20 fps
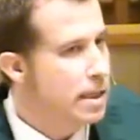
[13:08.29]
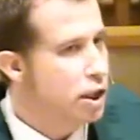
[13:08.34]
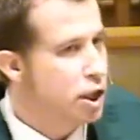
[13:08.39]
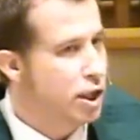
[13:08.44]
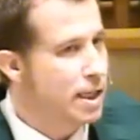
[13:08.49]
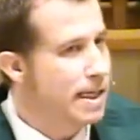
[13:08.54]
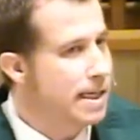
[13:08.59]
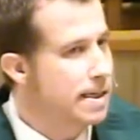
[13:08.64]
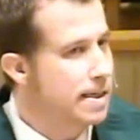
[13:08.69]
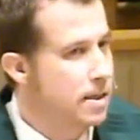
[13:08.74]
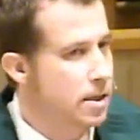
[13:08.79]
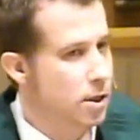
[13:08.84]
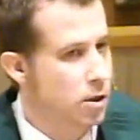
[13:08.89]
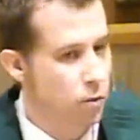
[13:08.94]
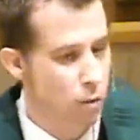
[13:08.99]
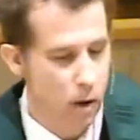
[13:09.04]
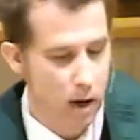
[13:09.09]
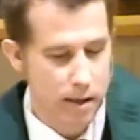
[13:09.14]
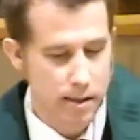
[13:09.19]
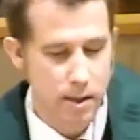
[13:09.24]

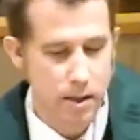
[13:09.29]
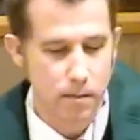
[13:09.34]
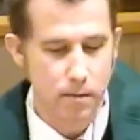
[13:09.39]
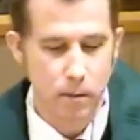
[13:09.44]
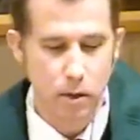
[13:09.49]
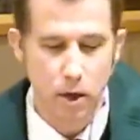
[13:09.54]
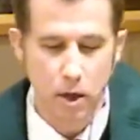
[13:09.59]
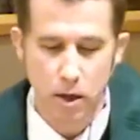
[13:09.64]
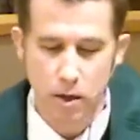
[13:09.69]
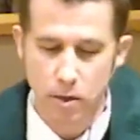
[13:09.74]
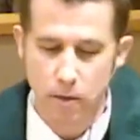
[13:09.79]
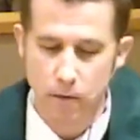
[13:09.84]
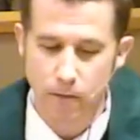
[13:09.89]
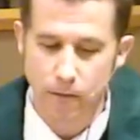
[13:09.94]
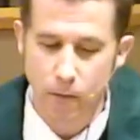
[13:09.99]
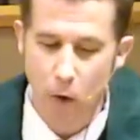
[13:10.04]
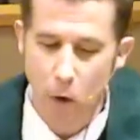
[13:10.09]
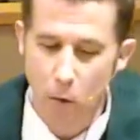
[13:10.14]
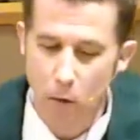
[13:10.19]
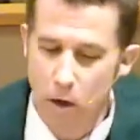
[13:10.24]
Jesus wants to pull us
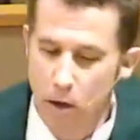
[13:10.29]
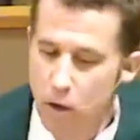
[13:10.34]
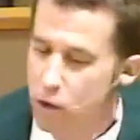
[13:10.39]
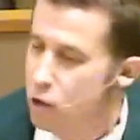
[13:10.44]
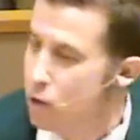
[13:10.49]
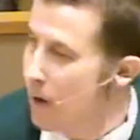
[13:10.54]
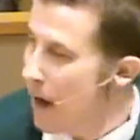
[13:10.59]
forward.